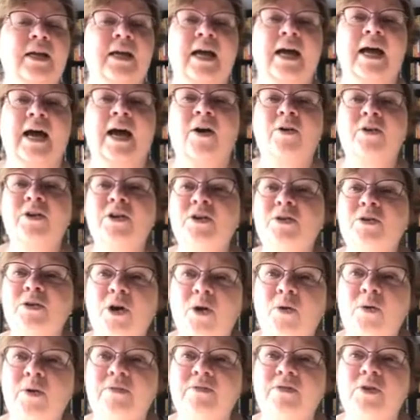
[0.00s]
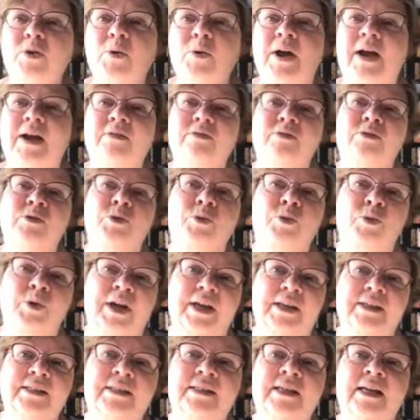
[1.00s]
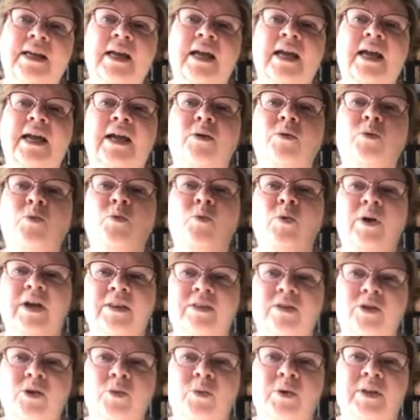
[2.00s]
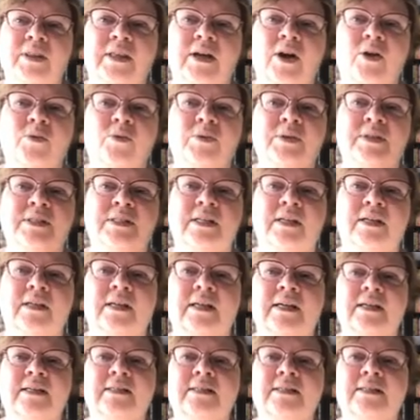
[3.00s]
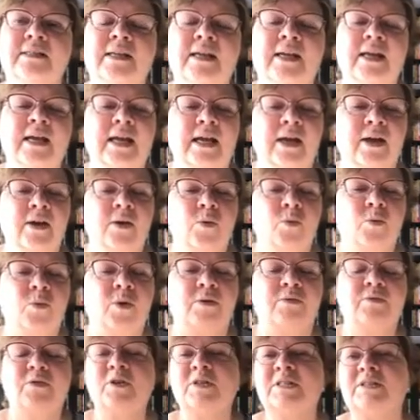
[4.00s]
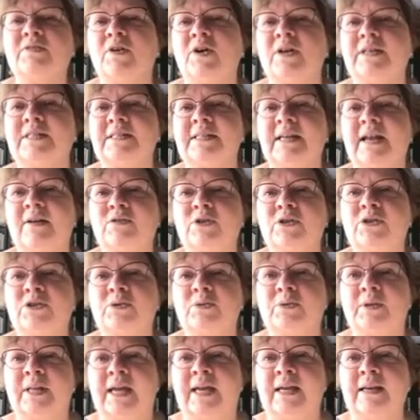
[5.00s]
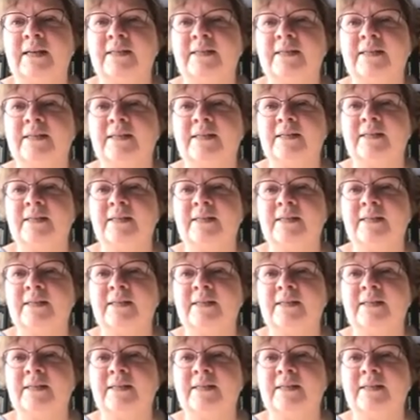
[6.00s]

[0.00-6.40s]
How do you know if you have grit with or without resilience? Well, first of all, it's never too late.